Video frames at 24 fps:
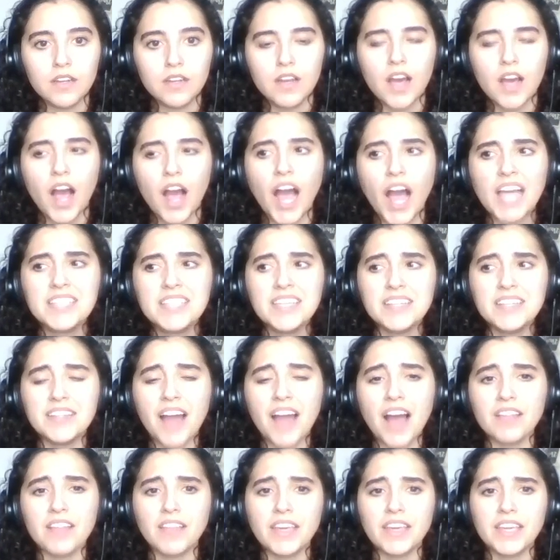I did
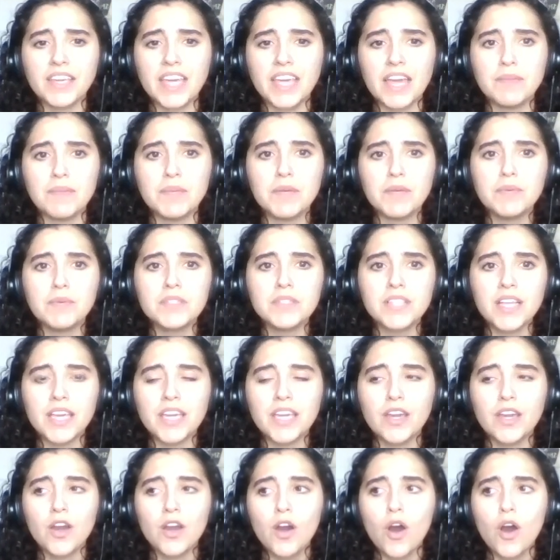not like him. He was
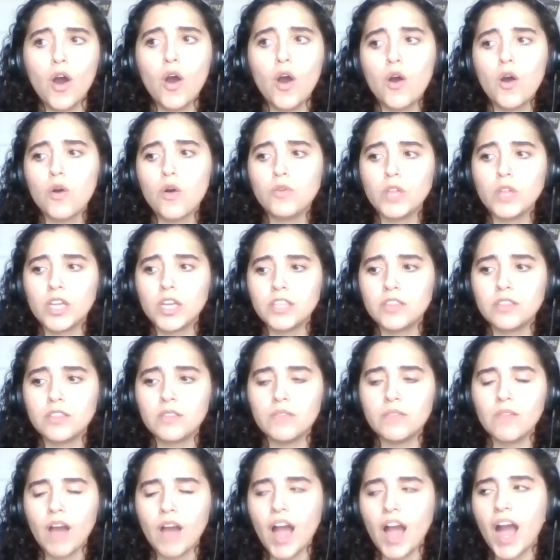like, oh, like
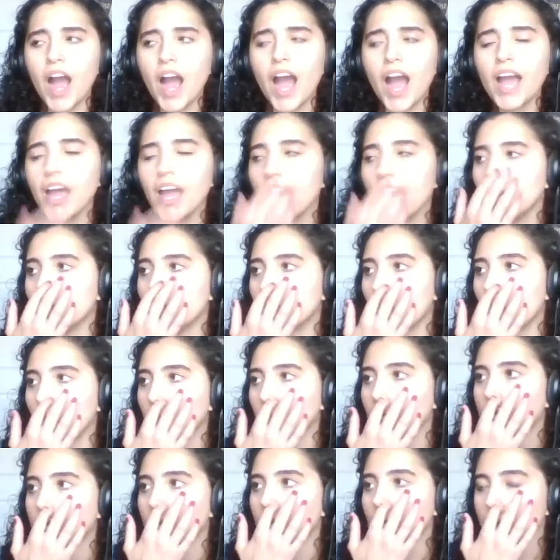I don't know,
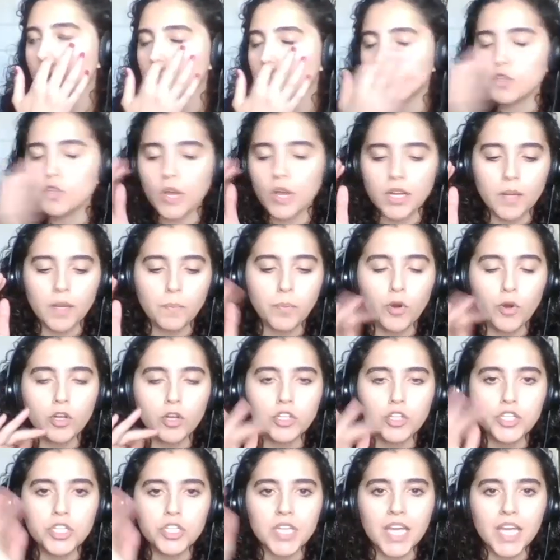like him just trying to
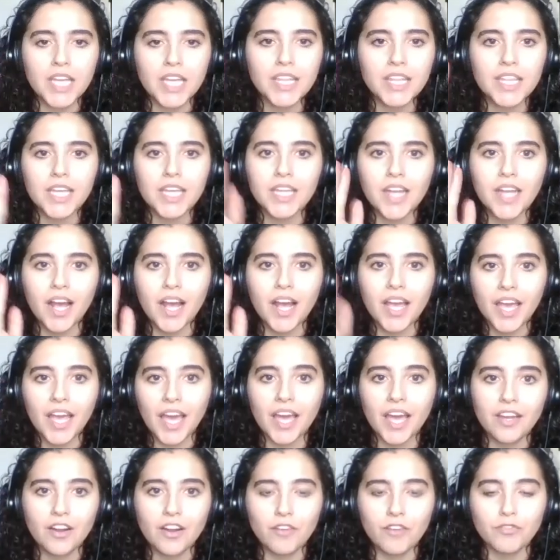push Nathan
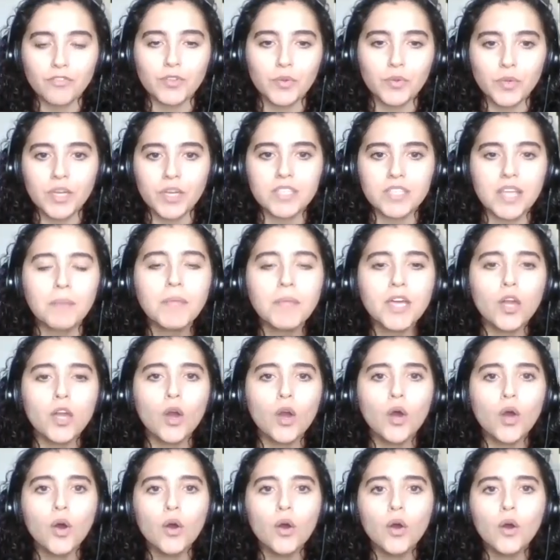ahead of Lucas. I'm like,
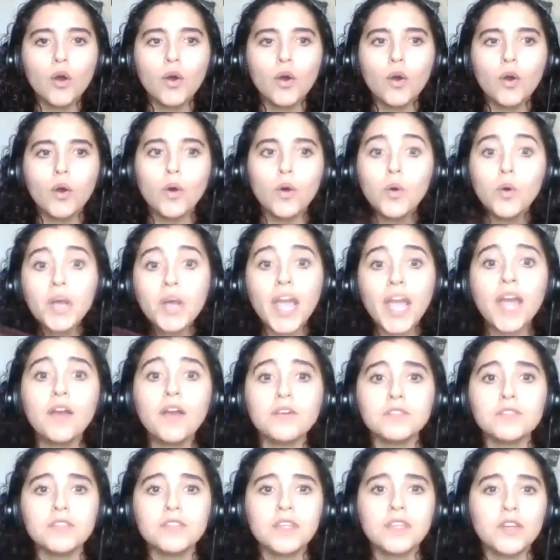who
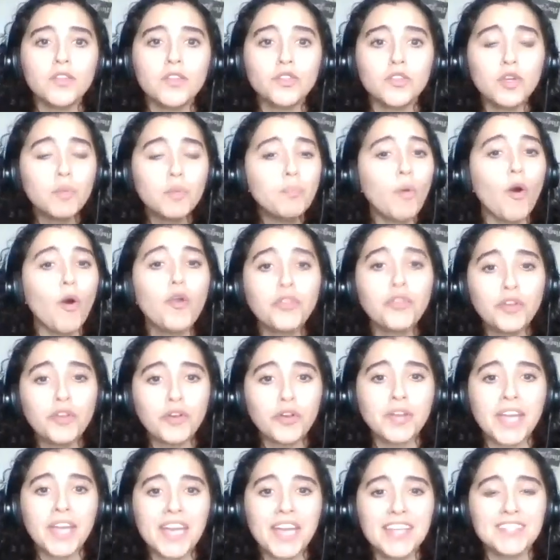cares? They're both your
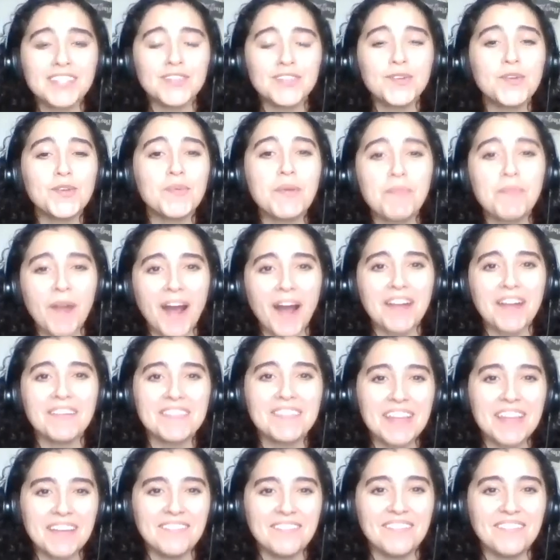kids. You should be proud of
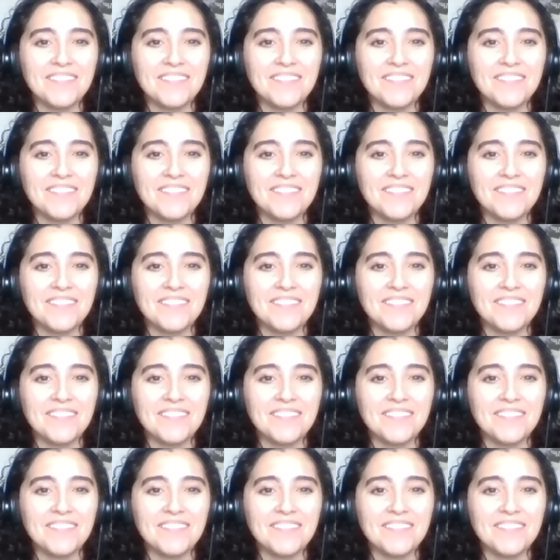them.